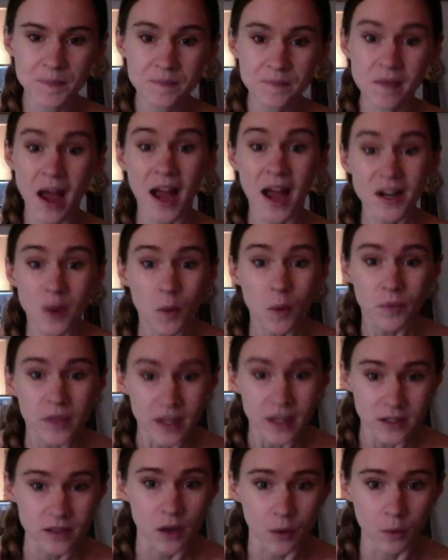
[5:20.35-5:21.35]
I don't think
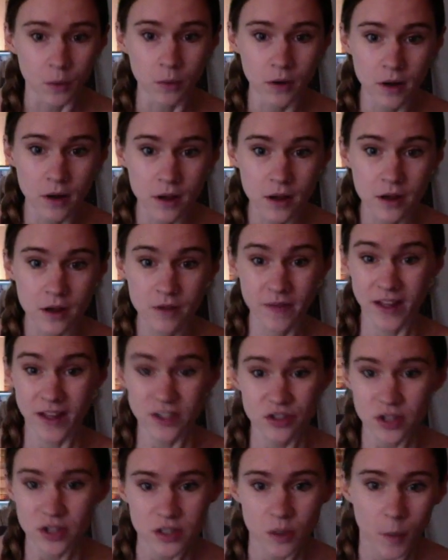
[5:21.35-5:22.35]
so. That's
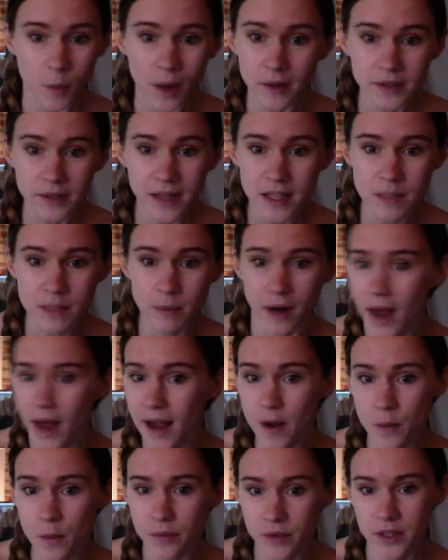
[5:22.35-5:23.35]
just a wild guess, but I
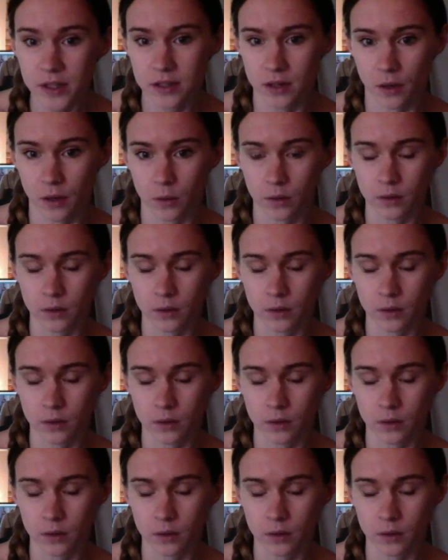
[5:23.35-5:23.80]
don't think so.